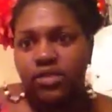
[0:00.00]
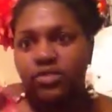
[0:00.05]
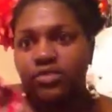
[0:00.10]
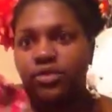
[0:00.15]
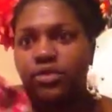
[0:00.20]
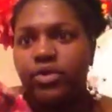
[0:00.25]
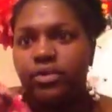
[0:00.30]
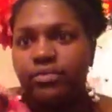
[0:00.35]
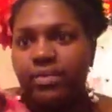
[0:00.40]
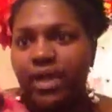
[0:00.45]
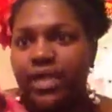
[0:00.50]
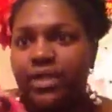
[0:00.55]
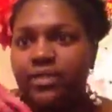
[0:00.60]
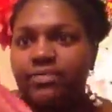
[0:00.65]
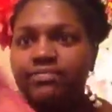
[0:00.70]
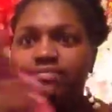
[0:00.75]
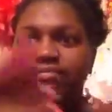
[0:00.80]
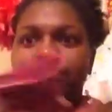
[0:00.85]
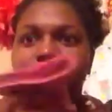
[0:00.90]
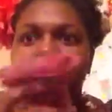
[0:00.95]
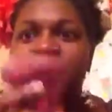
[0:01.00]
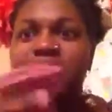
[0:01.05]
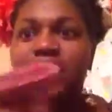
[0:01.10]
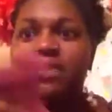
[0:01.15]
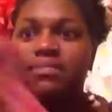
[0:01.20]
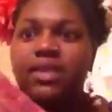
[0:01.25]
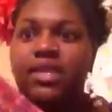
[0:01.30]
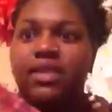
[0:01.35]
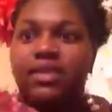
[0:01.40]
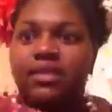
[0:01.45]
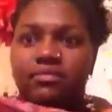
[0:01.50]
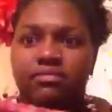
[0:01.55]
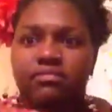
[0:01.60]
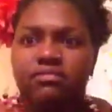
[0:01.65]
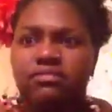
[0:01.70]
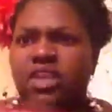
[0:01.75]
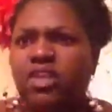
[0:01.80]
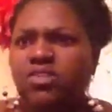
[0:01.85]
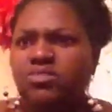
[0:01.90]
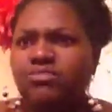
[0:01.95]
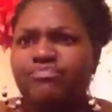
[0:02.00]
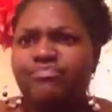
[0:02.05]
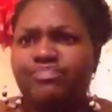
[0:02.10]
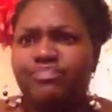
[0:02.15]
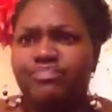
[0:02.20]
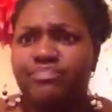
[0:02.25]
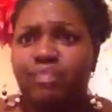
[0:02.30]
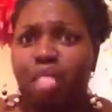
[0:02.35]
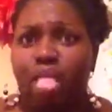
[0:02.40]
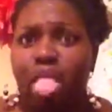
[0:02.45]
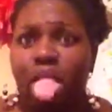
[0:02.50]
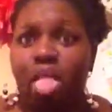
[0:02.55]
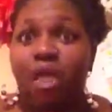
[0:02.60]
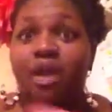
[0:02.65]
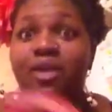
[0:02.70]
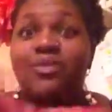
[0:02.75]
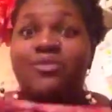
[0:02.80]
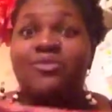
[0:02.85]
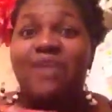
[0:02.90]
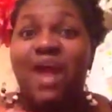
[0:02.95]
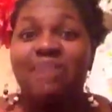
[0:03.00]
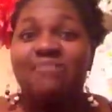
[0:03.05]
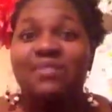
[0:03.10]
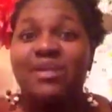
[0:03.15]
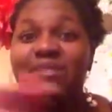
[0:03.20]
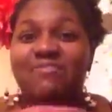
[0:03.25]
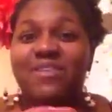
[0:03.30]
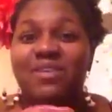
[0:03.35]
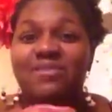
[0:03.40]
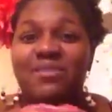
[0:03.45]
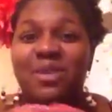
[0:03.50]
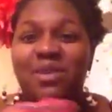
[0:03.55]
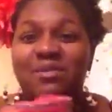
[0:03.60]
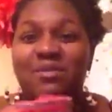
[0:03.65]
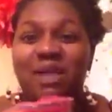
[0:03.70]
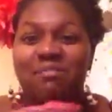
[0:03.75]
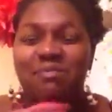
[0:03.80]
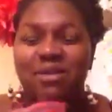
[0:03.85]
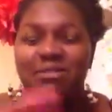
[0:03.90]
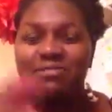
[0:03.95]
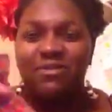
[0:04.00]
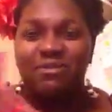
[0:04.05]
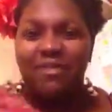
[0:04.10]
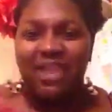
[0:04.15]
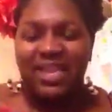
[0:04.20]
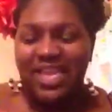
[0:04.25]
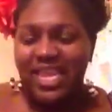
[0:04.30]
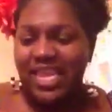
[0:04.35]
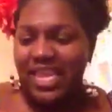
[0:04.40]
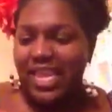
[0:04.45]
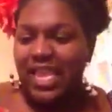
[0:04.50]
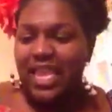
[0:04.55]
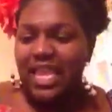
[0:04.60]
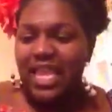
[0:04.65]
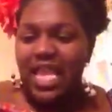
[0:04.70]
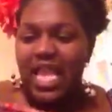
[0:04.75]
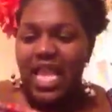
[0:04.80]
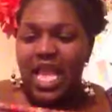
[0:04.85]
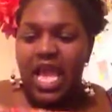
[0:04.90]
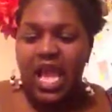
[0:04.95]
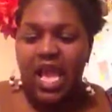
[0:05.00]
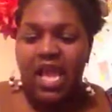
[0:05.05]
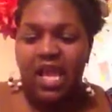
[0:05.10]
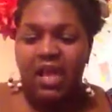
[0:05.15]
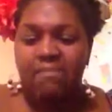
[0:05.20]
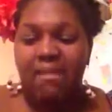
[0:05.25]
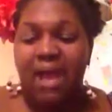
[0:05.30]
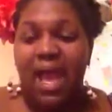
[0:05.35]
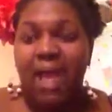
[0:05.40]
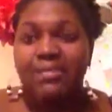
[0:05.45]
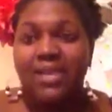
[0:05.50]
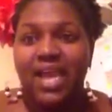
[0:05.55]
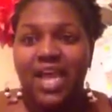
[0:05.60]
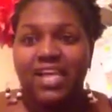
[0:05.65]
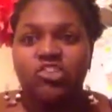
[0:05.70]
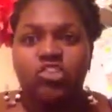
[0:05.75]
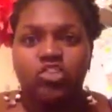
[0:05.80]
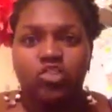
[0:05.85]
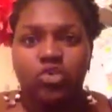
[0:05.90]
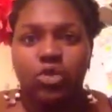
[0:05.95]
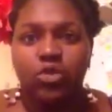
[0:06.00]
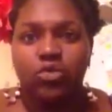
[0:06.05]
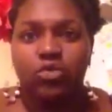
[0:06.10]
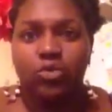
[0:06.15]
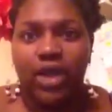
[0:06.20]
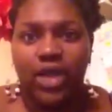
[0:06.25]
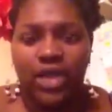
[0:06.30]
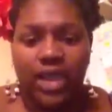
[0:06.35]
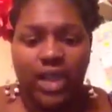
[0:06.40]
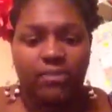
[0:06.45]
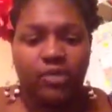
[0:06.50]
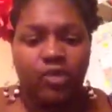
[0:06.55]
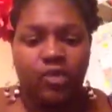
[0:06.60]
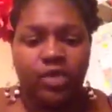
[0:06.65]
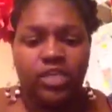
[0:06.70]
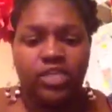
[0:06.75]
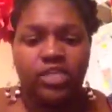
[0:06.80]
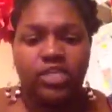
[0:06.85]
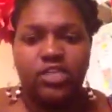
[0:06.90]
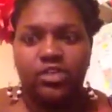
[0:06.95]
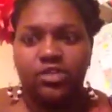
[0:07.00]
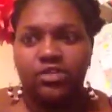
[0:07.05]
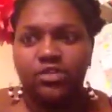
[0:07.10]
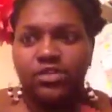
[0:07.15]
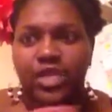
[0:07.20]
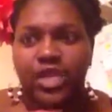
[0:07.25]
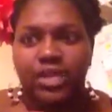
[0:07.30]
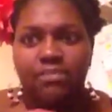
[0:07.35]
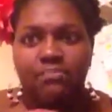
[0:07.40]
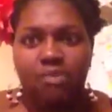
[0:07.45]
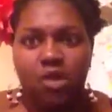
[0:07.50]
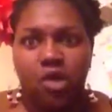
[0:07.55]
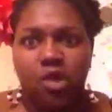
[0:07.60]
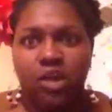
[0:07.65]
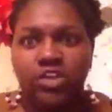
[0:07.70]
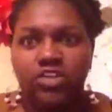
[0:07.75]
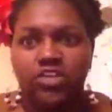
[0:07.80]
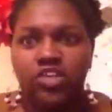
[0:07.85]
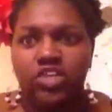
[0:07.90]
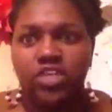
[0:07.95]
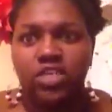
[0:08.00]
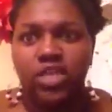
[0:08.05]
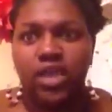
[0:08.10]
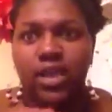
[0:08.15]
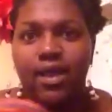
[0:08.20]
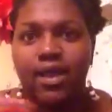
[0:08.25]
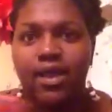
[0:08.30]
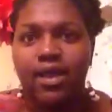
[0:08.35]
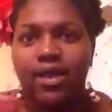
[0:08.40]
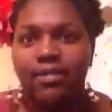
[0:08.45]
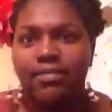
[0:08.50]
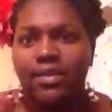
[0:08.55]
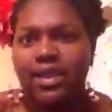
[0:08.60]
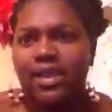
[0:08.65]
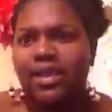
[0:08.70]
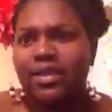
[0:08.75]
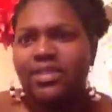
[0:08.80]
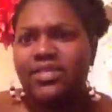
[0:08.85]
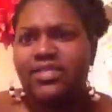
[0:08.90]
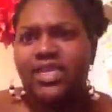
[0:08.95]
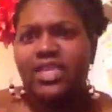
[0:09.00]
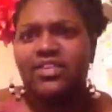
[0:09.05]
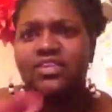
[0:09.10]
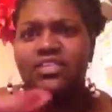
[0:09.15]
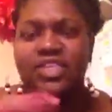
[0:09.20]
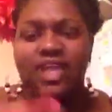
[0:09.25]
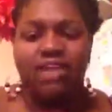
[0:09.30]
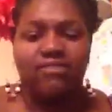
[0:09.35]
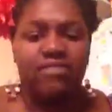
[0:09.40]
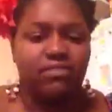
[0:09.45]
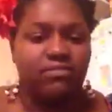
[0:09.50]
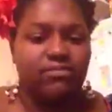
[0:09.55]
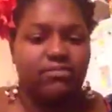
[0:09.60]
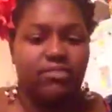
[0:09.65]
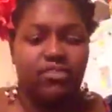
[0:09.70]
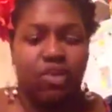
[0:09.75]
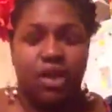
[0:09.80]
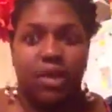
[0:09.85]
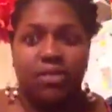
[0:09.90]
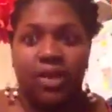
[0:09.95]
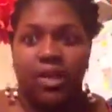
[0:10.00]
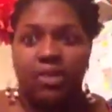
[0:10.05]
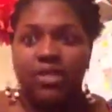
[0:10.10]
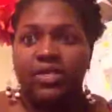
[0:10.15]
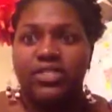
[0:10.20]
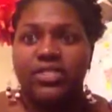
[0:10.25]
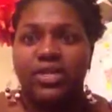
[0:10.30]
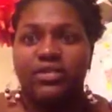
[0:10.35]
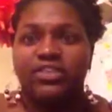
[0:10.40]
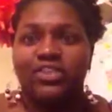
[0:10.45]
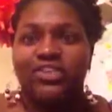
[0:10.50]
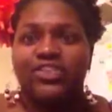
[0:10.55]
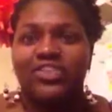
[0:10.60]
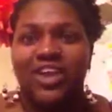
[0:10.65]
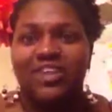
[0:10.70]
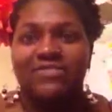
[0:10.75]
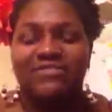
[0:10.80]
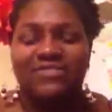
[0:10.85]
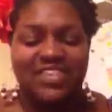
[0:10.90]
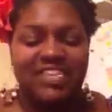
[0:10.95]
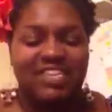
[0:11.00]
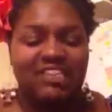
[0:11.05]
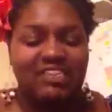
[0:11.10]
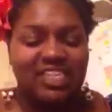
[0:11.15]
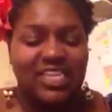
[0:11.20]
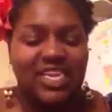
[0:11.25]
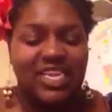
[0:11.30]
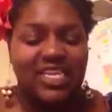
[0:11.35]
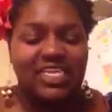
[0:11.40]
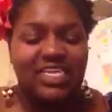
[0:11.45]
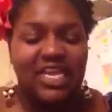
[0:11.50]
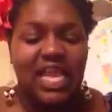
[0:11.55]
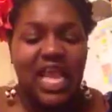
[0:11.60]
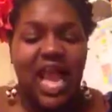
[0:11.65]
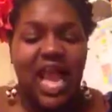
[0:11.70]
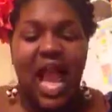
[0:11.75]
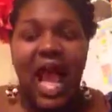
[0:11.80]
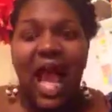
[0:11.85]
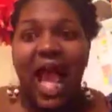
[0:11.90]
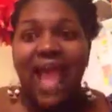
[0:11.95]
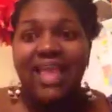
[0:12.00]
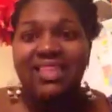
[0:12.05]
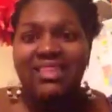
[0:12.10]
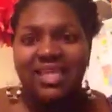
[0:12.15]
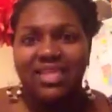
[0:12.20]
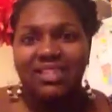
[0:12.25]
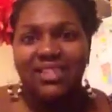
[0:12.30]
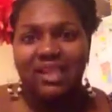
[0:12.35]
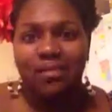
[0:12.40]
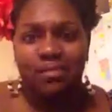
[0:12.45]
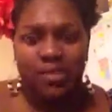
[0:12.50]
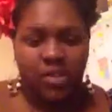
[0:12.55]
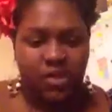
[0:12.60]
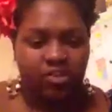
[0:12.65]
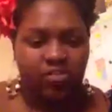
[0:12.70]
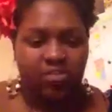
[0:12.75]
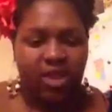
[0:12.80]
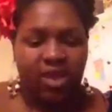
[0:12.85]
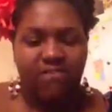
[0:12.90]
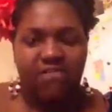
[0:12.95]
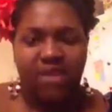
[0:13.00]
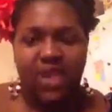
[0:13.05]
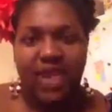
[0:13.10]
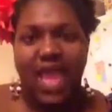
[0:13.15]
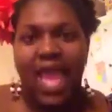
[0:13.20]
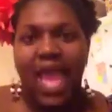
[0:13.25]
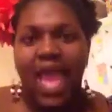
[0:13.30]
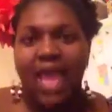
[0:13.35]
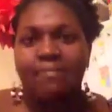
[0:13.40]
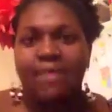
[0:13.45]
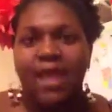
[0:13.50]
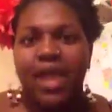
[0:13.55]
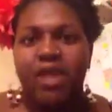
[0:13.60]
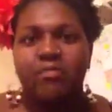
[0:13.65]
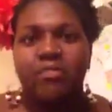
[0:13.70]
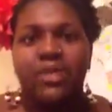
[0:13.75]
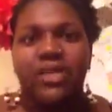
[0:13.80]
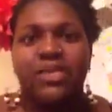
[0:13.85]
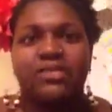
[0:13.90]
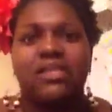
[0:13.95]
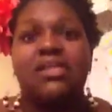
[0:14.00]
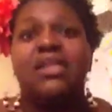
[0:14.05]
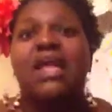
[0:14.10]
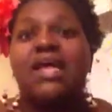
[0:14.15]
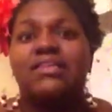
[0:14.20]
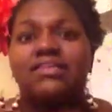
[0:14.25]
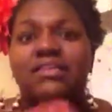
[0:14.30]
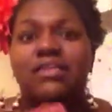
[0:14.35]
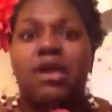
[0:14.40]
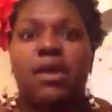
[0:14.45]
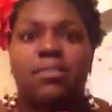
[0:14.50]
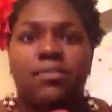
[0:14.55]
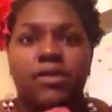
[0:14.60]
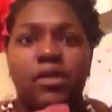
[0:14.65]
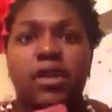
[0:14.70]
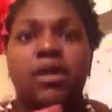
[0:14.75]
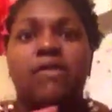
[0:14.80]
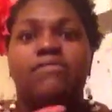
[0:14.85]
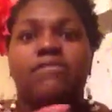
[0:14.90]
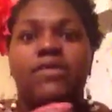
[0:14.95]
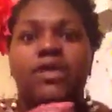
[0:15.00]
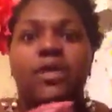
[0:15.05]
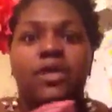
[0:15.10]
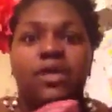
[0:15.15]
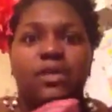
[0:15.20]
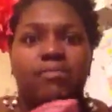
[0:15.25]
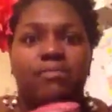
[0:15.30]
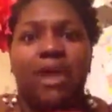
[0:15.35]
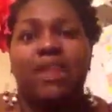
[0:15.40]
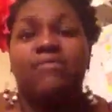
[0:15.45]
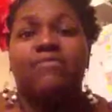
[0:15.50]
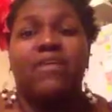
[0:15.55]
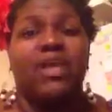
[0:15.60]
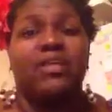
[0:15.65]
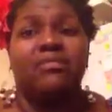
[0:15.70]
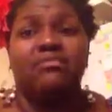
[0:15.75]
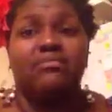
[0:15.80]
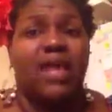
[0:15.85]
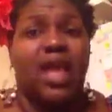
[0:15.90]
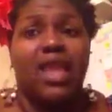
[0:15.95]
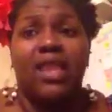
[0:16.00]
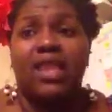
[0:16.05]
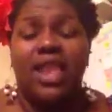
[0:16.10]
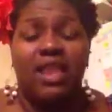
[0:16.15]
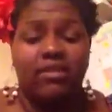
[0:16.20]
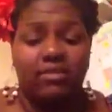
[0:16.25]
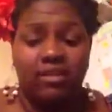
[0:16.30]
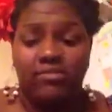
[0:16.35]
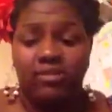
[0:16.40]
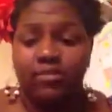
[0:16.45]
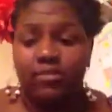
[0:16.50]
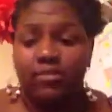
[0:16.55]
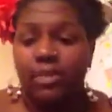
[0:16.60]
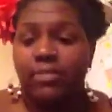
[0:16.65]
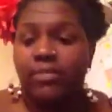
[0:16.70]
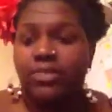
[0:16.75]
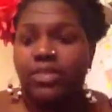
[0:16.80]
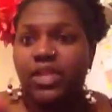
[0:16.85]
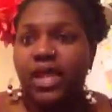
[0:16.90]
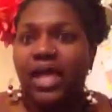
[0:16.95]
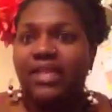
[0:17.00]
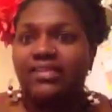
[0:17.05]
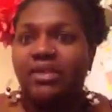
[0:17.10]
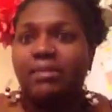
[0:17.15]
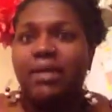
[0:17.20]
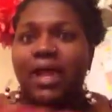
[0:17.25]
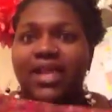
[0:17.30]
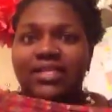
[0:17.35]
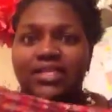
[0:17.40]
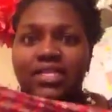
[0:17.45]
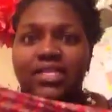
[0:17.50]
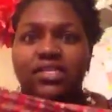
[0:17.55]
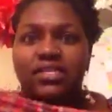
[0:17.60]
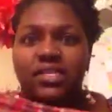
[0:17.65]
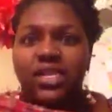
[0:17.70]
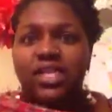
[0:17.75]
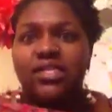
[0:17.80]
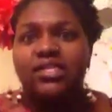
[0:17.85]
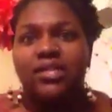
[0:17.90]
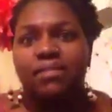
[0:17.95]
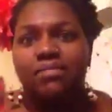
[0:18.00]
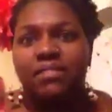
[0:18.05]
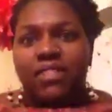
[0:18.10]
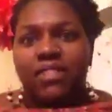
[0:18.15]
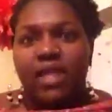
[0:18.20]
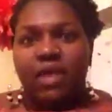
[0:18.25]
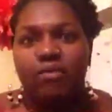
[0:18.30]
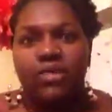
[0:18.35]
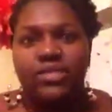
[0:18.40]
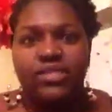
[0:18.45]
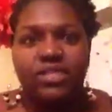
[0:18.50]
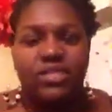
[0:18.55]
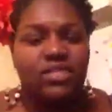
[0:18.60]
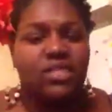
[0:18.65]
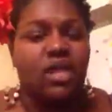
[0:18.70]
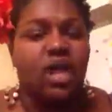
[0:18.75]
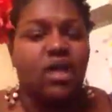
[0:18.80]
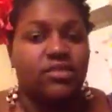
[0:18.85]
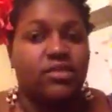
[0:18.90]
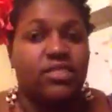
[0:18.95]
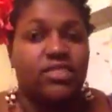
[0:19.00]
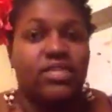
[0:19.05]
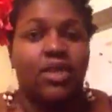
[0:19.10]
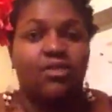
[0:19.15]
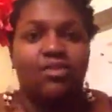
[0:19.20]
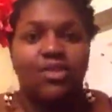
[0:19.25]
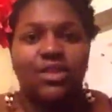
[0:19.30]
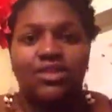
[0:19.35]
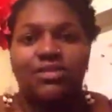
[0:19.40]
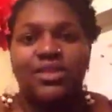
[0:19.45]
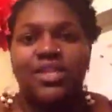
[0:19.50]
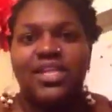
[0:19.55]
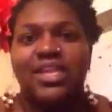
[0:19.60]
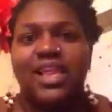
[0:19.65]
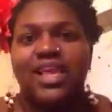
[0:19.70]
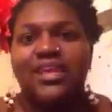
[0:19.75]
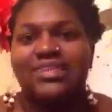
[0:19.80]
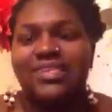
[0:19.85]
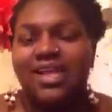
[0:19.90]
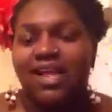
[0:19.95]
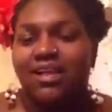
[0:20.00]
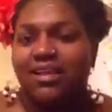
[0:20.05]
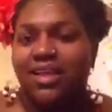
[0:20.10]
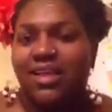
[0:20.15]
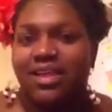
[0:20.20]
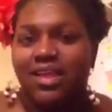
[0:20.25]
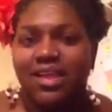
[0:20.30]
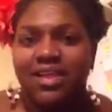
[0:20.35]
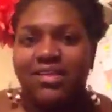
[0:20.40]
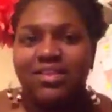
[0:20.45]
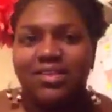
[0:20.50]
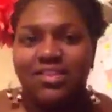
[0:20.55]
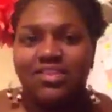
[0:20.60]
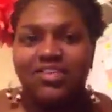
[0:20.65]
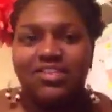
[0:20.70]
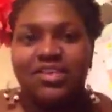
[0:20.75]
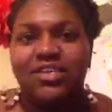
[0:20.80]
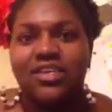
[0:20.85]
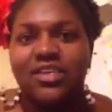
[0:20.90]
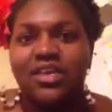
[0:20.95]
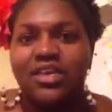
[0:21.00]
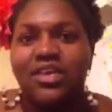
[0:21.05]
or my February wrap-up for my knitting. I'm not sure what I'm going to do in March because I just haven't thought about it because I was just trying to finish these. I think that I'm going to try to find a hat pattern because the last couple of, matter of fact, I can't even remember the last time I didn't knit something that wasn't socks because I really, really like sock knitting. It's such a